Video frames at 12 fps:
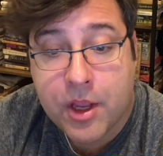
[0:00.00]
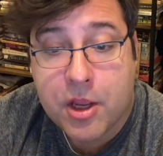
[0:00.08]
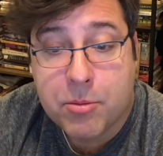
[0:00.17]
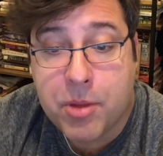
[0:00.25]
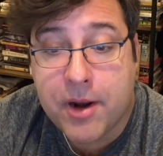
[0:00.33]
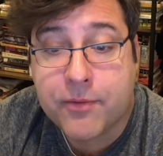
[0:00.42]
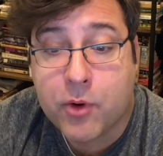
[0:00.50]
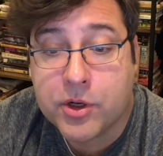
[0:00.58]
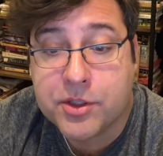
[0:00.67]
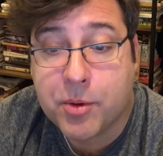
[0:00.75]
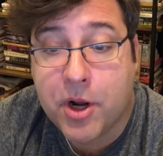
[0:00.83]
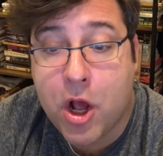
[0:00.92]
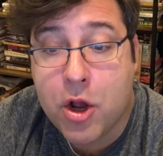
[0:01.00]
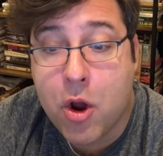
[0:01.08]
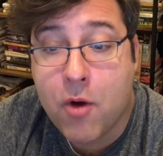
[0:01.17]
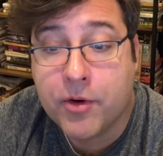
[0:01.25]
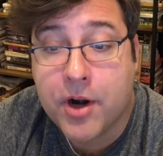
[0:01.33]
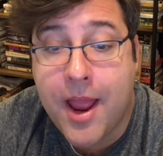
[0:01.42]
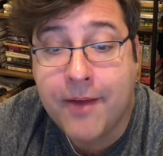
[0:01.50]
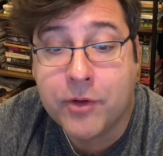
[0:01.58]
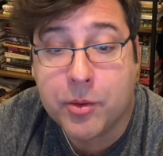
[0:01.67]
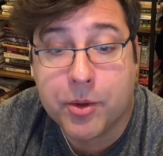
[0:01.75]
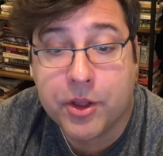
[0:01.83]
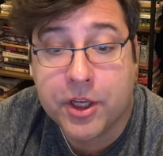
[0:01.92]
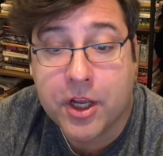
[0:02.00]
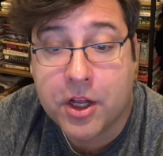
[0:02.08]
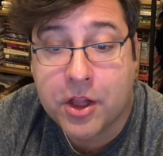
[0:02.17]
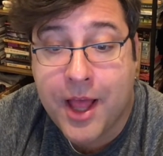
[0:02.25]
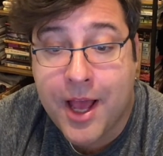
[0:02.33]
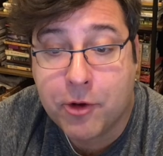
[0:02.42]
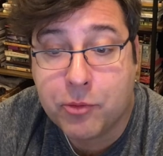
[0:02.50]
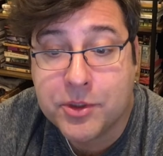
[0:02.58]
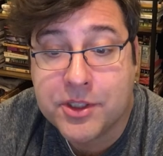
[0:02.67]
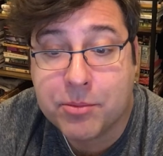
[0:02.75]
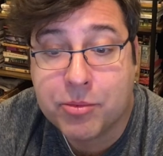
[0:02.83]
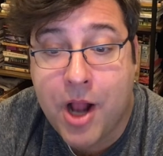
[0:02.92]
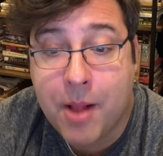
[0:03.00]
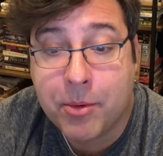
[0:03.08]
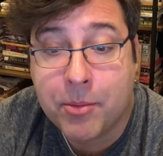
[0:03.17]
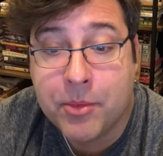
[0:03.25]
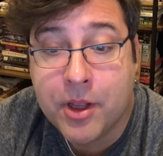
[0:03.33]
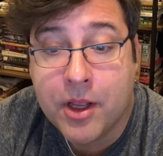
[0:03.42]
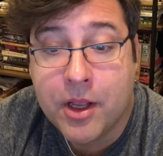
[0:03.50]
But, of course, what hung over everyone like a cloud was the problem